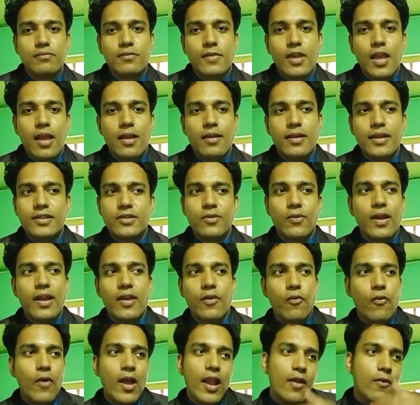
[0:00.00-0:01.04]
literally
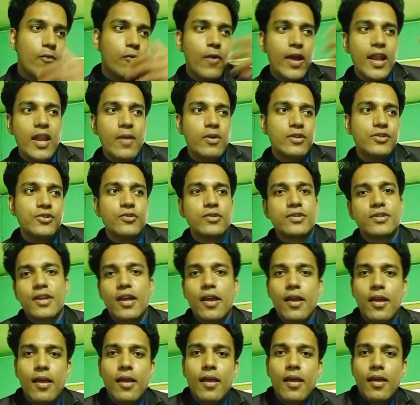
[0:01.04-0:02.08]
whenever just
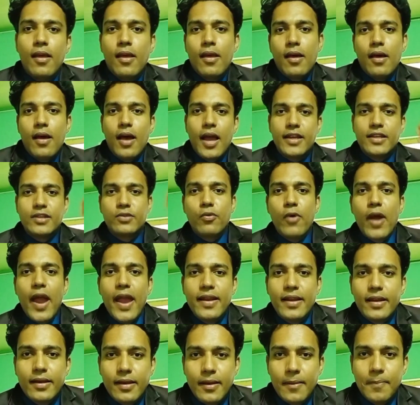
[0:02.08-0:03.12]
I tried
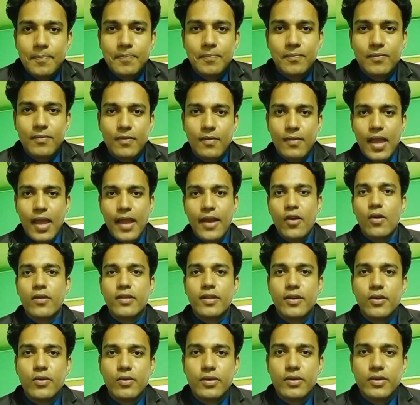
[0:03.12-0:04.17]
it, I got the
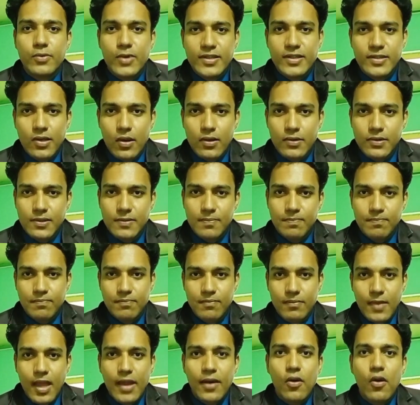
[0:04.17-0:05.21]
good results.
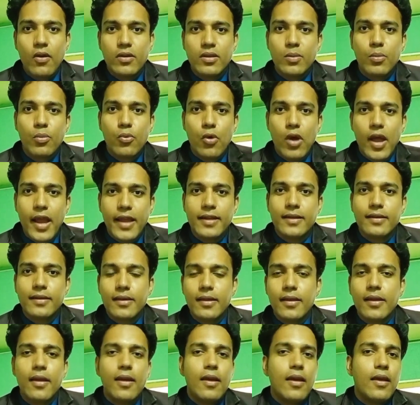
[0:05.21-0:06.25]
I got the bright
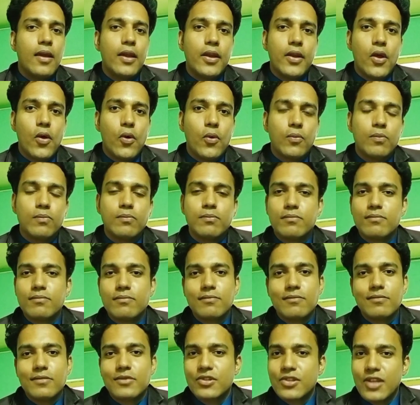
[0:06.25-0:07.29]

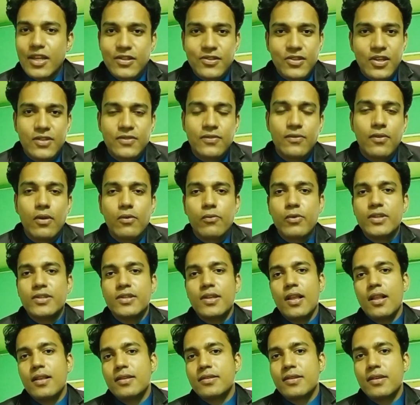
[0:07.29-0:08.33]
successful
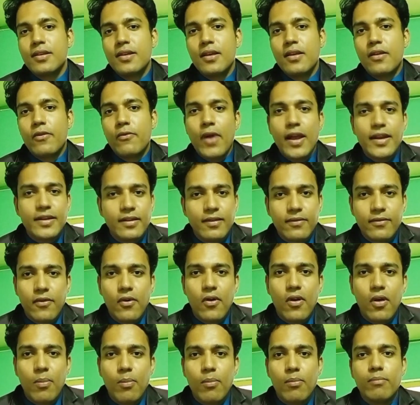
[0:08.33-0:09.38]
result right in front
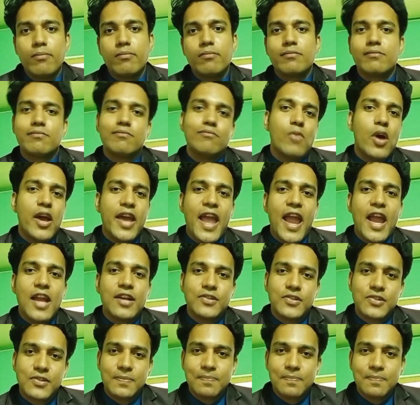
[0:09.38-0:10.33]
of my hands.